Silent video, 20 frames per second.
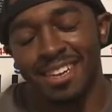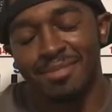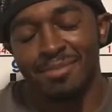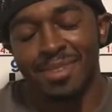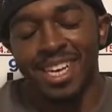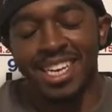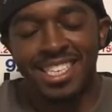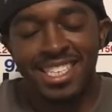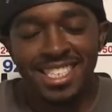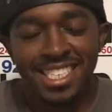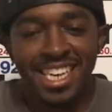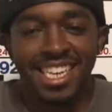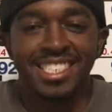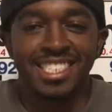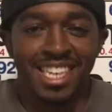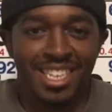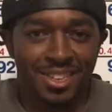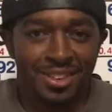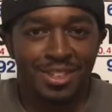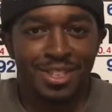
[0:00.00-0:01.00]
I'm like,
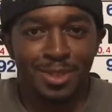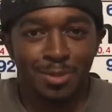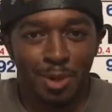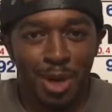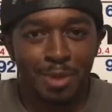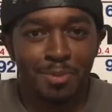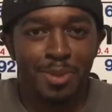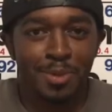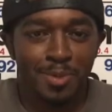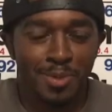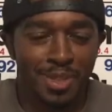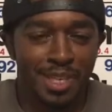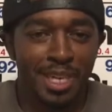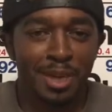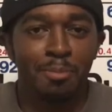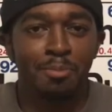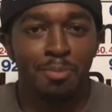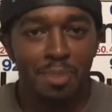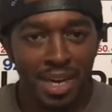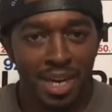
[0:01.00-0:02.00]
yes, I know there's white people
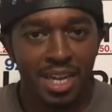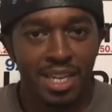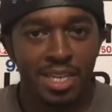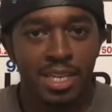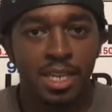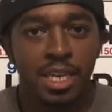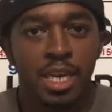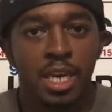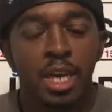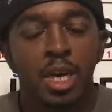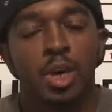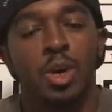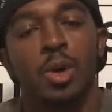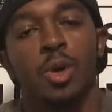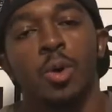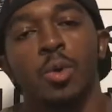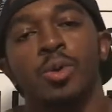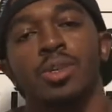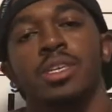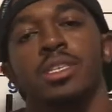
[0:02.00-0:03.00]
there. But
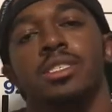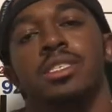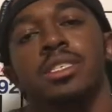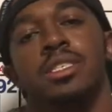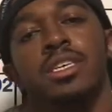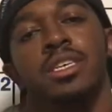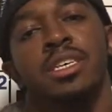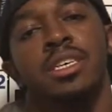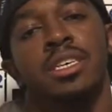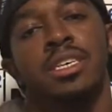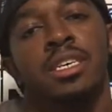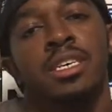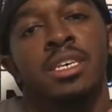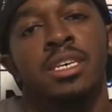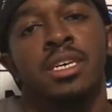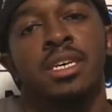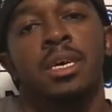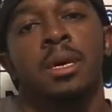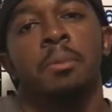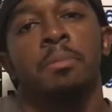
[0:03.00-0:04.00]
going into the
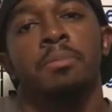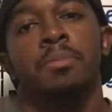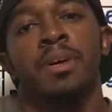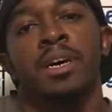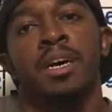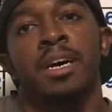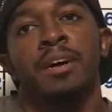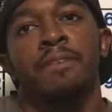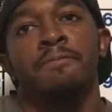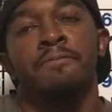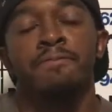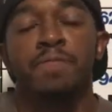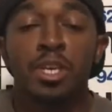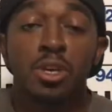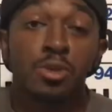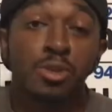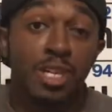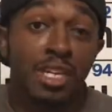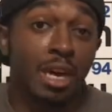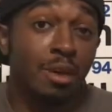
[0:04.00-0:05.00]

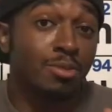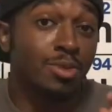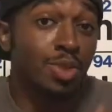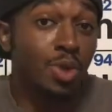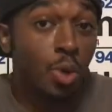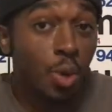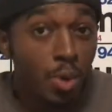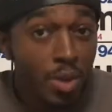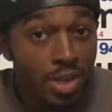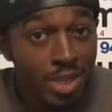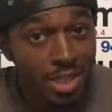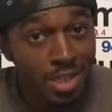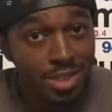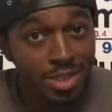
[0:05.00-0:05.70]
field that I was going